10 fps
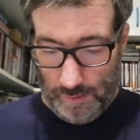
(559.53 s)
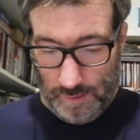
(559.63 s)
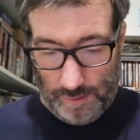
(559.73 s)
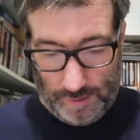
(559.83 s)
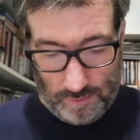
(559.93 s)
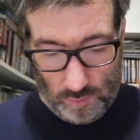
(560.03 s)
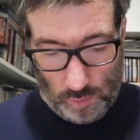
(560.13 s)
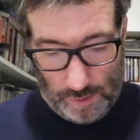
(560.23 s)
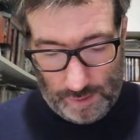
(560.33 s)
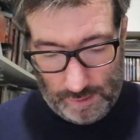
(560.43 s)
The next
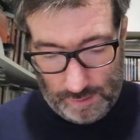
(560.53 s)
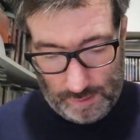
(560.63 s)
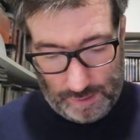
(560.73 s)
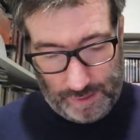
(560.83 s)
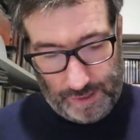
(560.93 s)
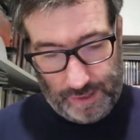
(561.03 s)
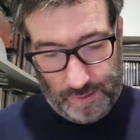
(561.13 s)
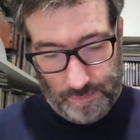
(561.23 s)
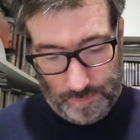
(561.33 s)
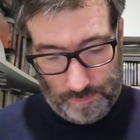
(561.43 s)
one
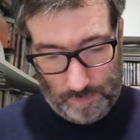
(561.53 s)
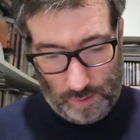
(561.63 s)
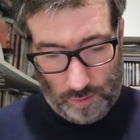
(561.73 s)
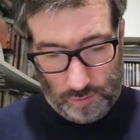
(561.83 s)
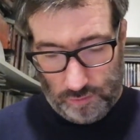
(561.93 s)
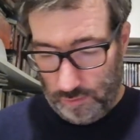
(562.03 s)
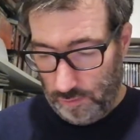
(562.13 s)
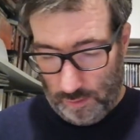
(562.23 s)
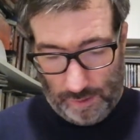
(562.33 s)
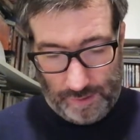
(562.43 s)
came
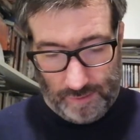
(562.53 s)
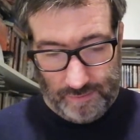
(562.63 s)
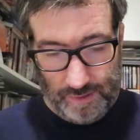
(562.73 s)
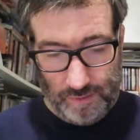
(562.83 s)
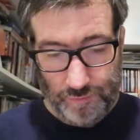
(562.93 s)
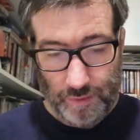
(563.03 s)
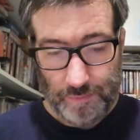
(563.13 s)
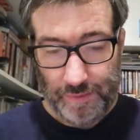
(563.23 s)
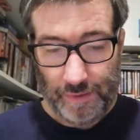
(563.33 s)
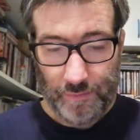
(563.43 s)
also, like I said,
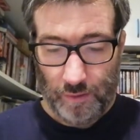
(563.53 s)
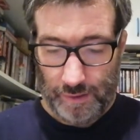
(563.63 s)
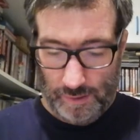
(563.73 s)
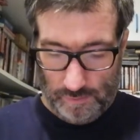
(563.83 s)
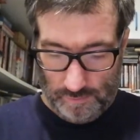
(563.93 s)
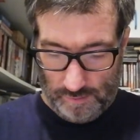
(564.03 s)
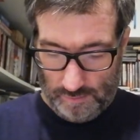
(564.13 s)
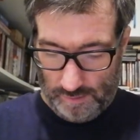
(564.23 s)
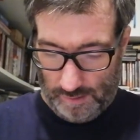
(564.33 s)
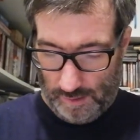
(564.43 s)
from Netherlands.
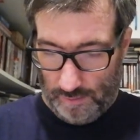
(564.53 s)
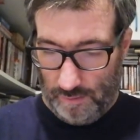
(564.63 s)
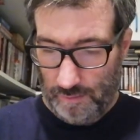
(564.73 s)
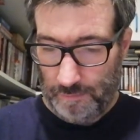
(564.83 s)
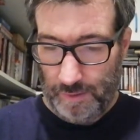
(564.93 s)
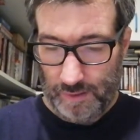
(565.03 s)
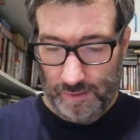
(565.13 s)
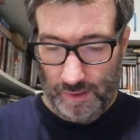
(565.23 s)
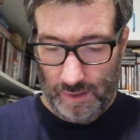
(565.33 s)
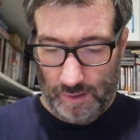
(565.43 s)
It's another
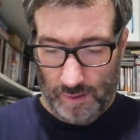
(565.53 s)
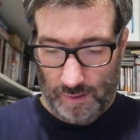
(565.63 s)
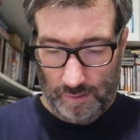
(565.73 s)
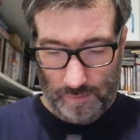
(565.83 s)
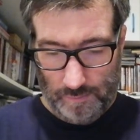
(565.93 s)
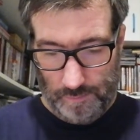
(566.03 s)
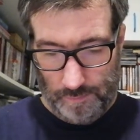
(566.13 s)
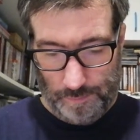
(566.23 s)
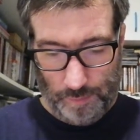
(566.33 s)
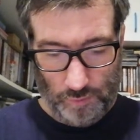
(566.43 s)
meeting
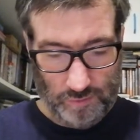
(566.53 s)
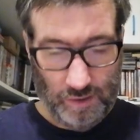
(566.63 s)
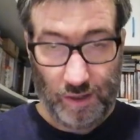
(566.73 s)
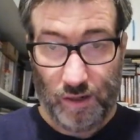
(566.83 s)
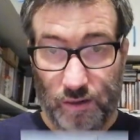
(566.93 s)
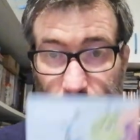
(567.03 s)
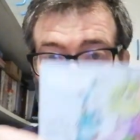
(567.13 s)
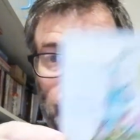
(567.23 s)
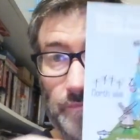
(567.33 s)
postcard.